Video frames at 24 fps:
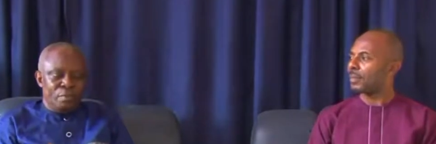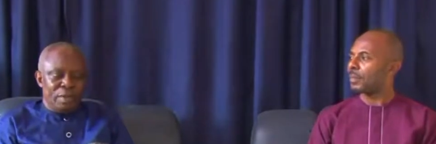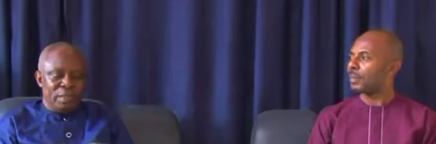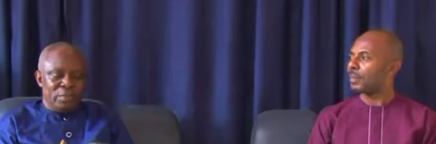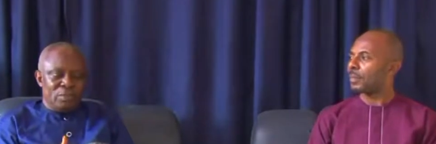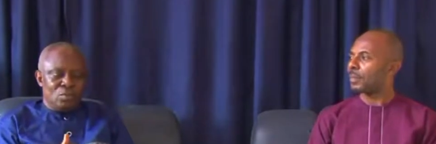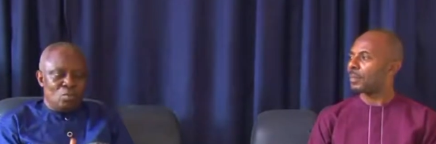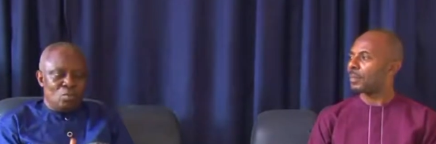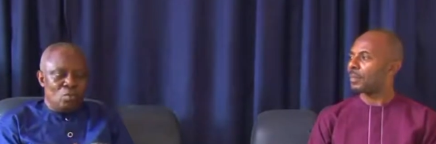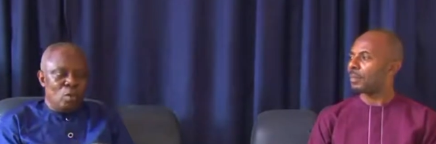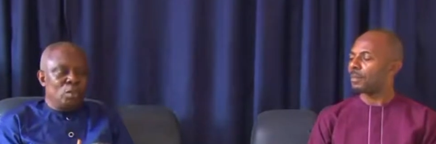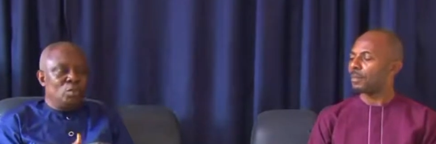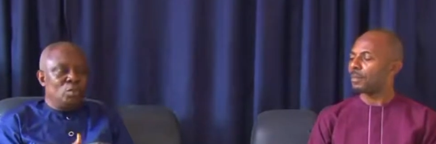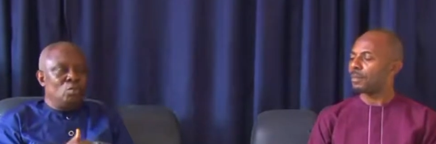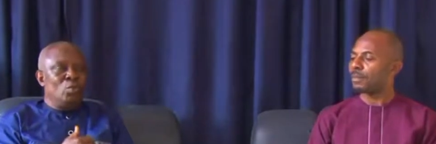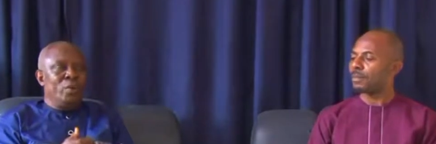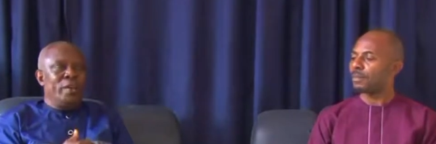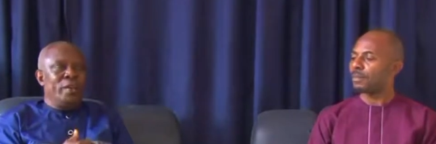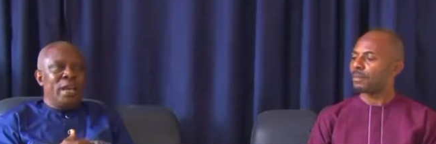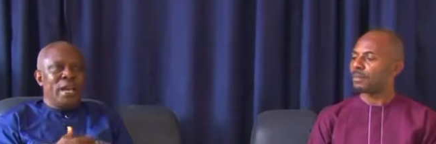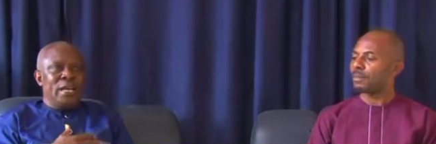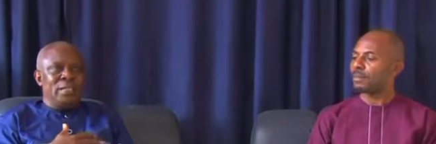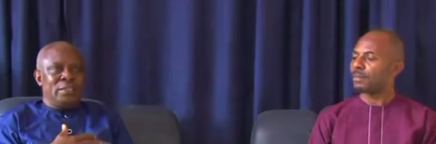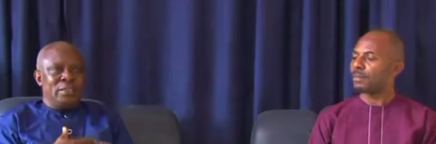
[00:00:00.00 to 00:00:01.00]
Speaker 1: But what
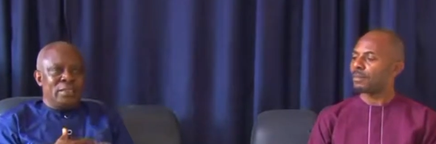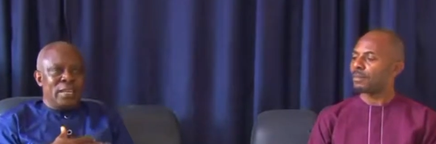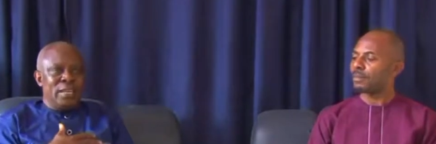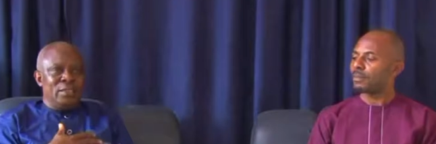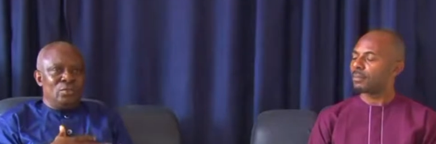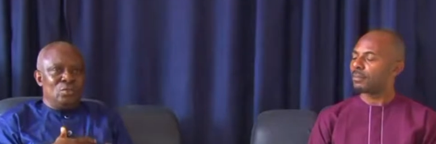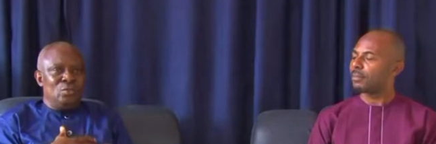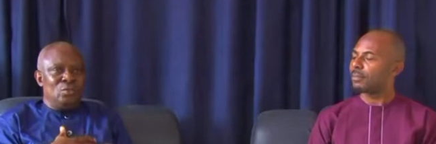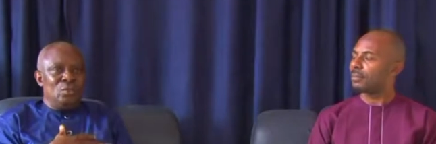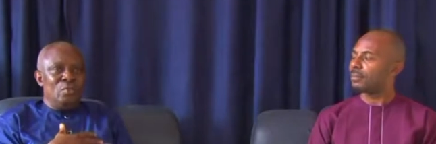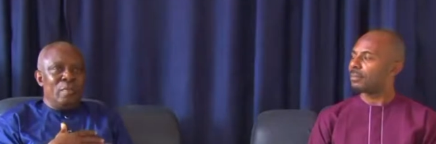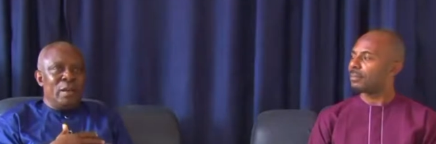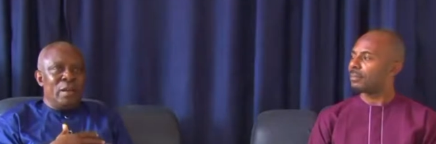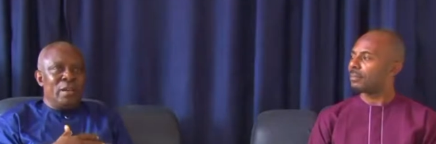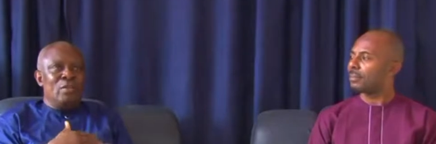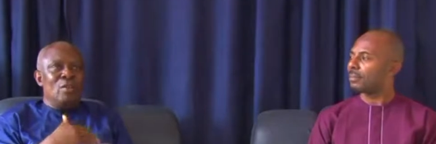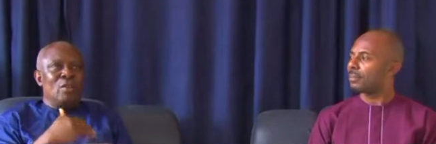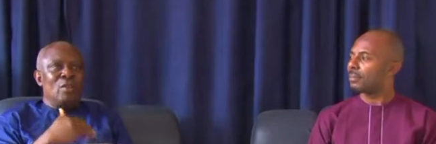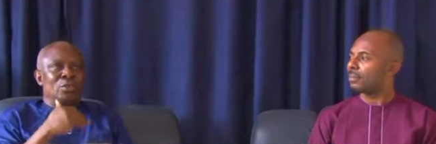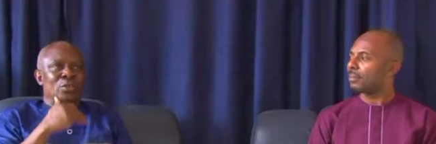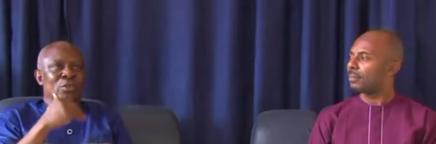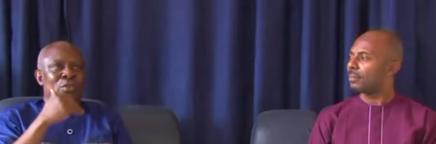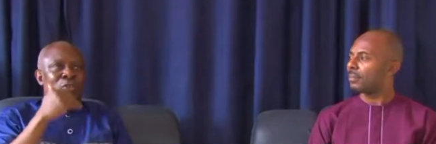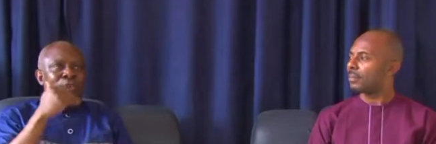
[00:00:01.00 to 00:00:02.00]
we are trying to make
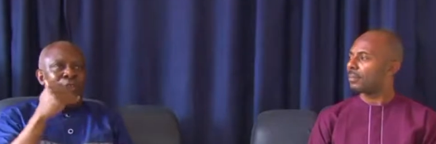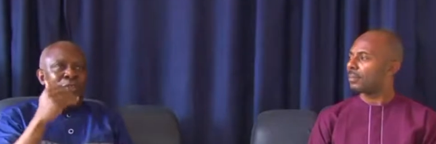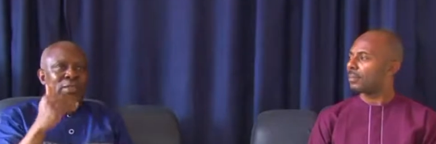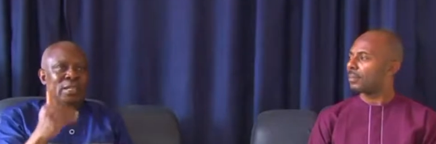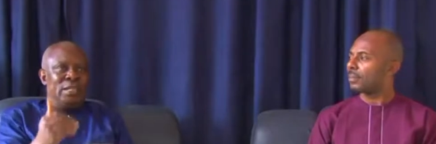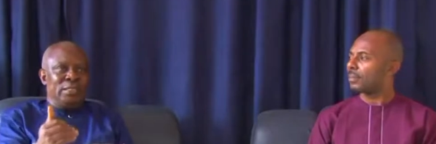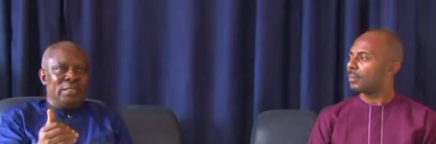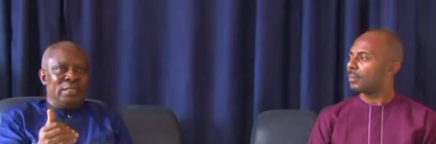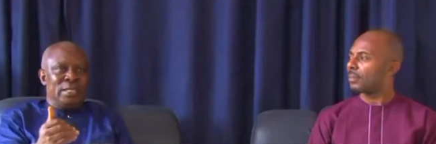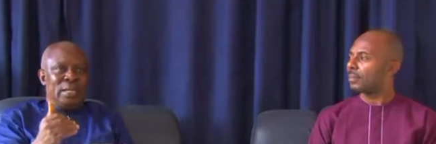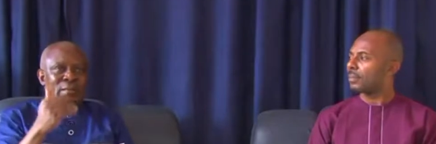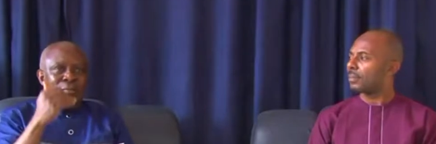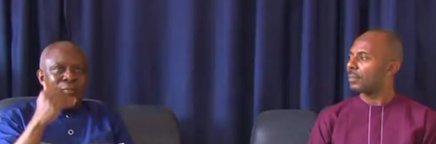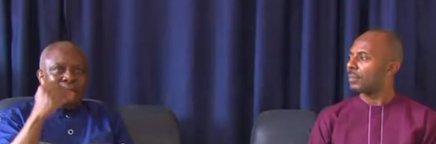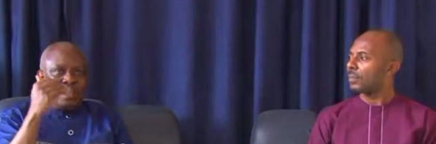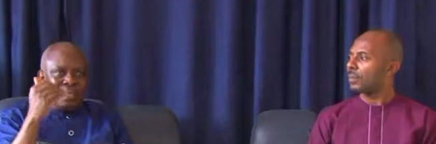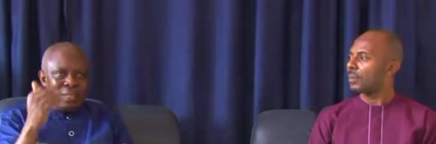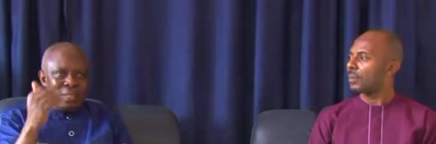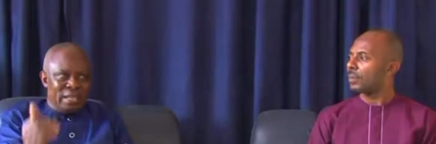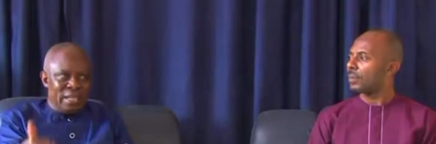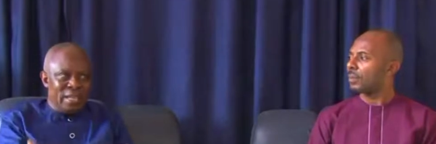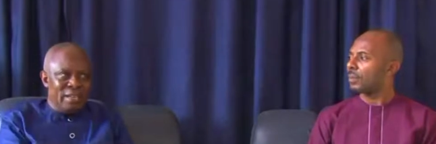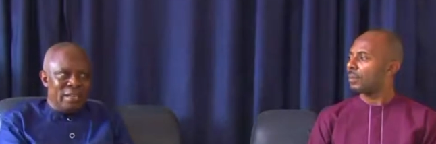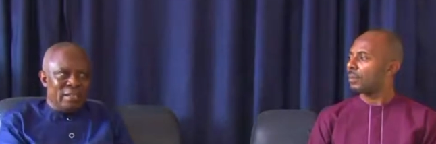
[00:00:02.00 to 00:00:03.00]
us understand
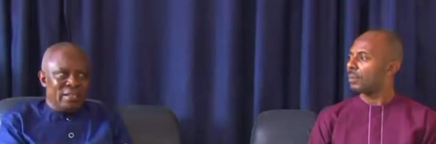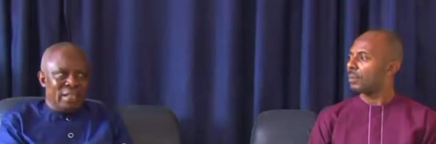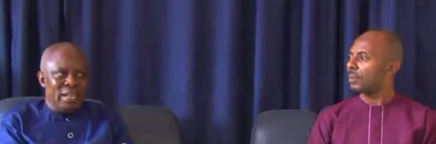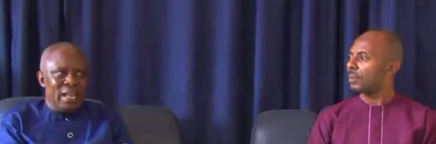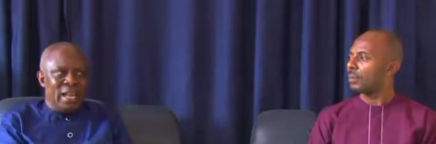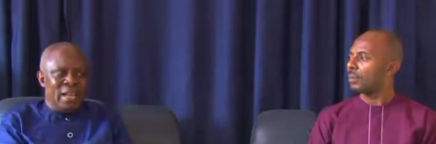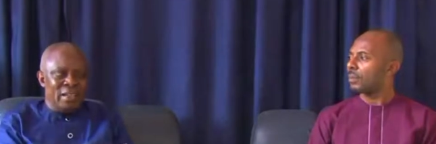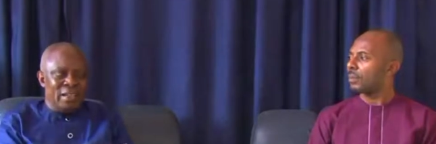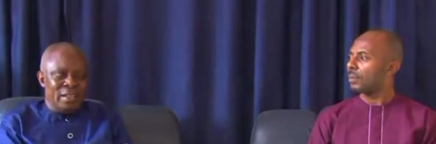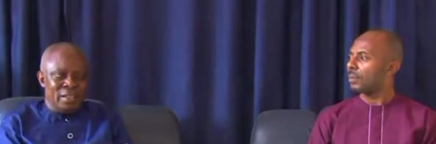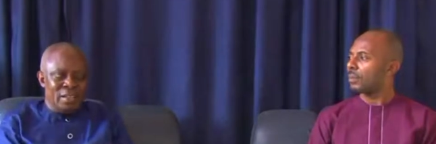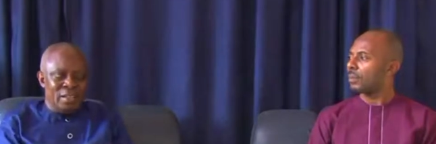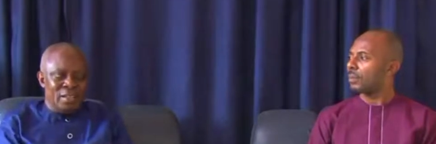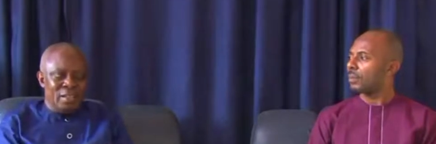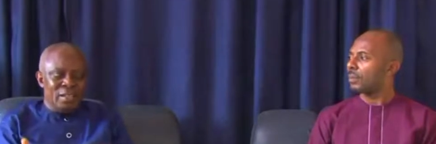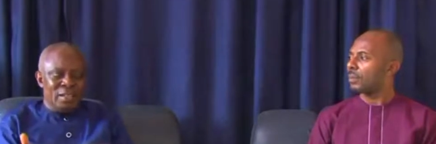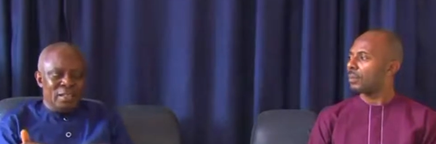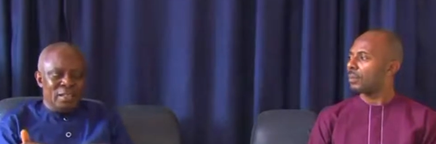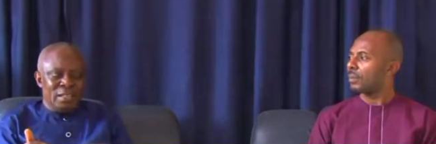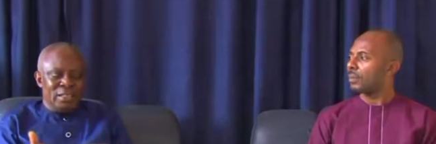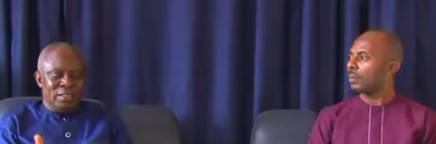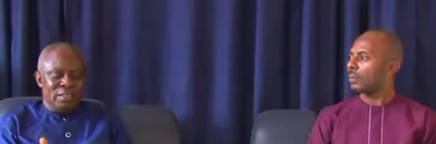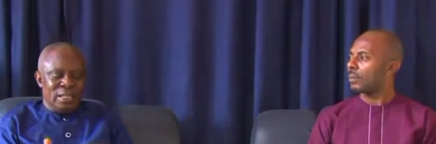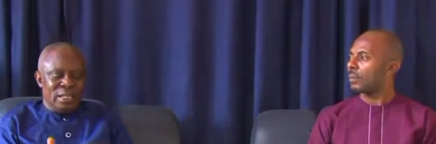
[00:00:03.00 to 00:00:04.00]
clearly
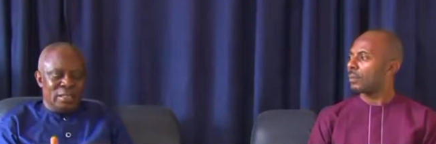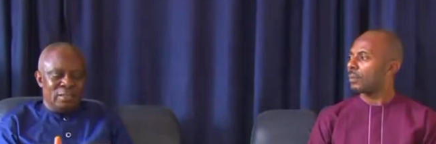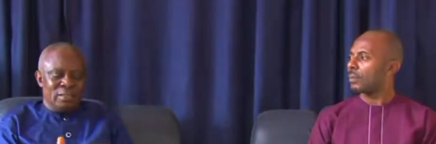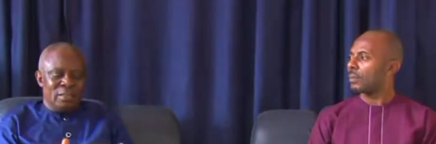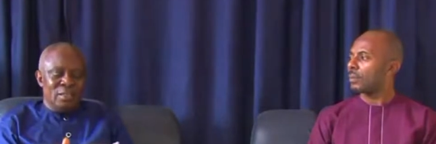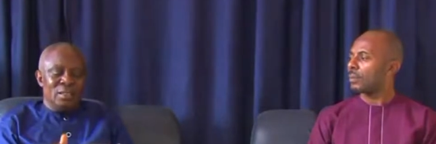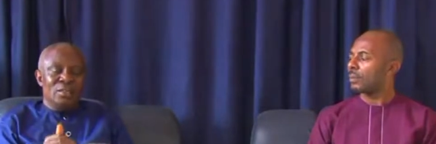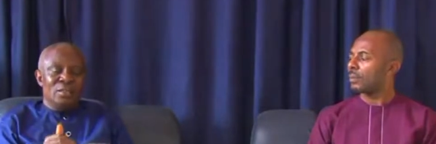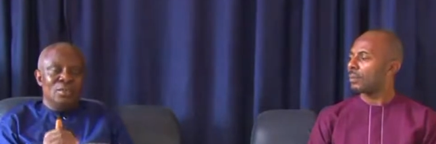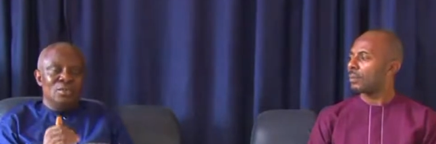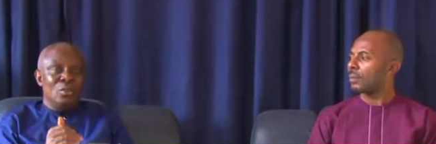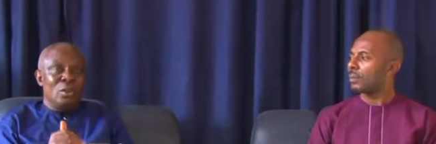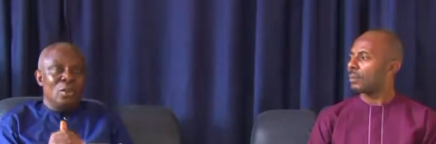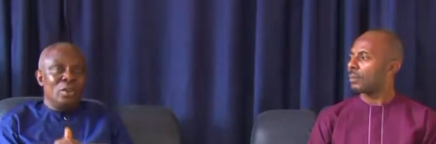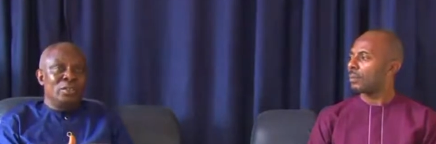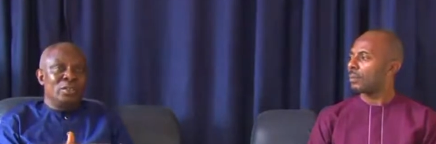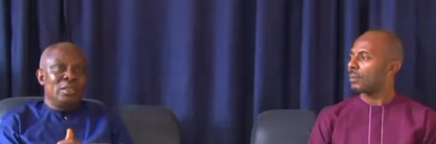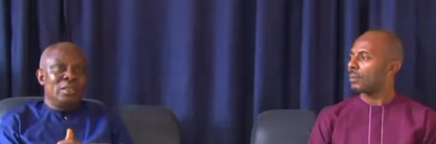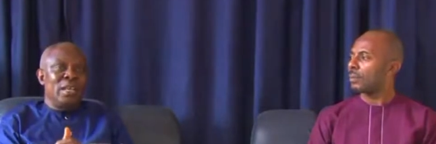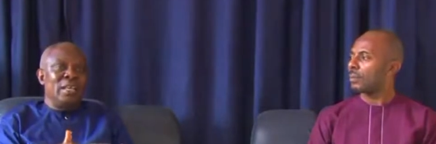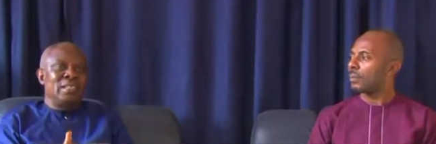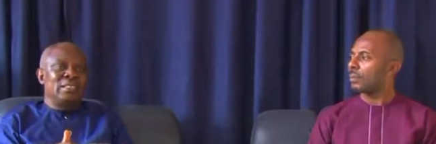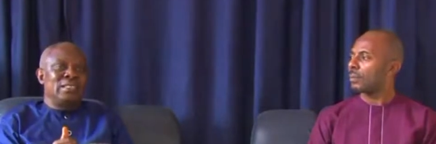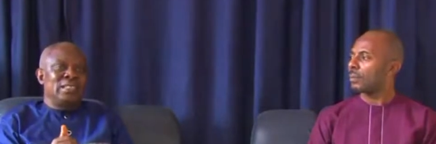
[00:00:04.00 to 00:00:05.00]
is that
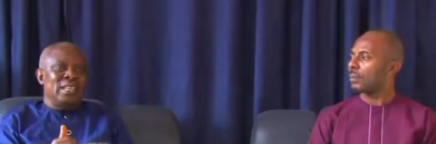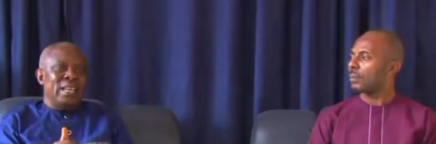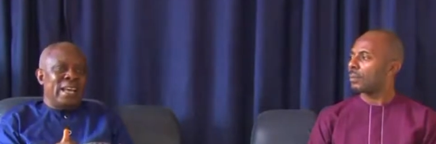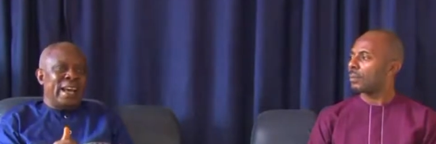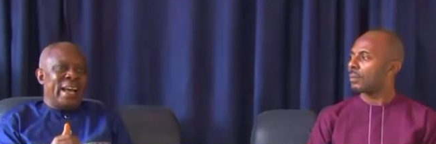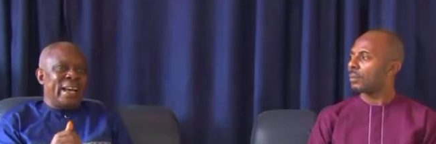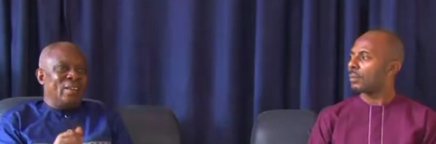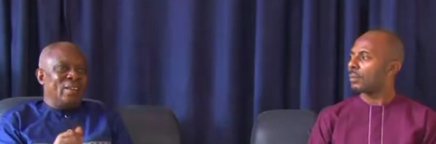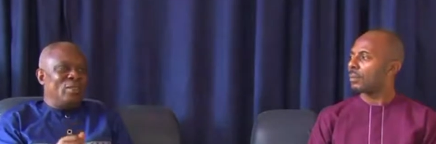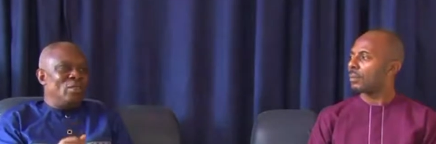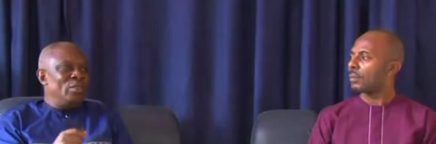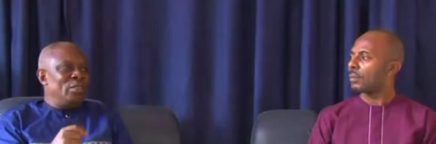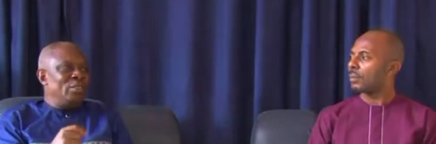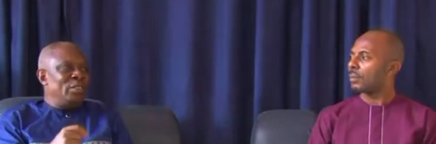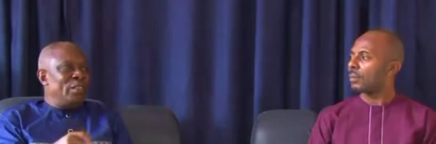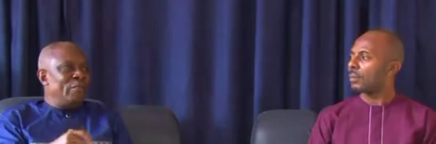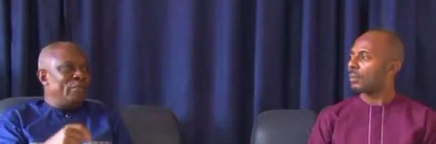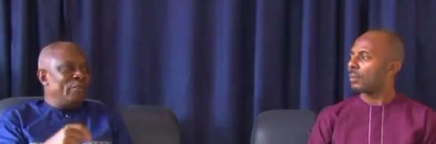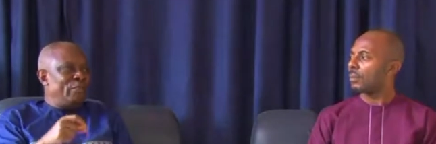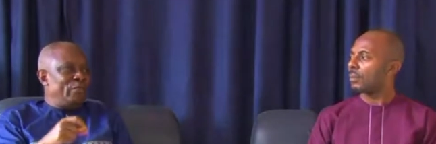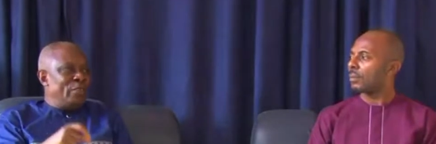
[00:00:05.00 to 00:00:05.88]
those things are not the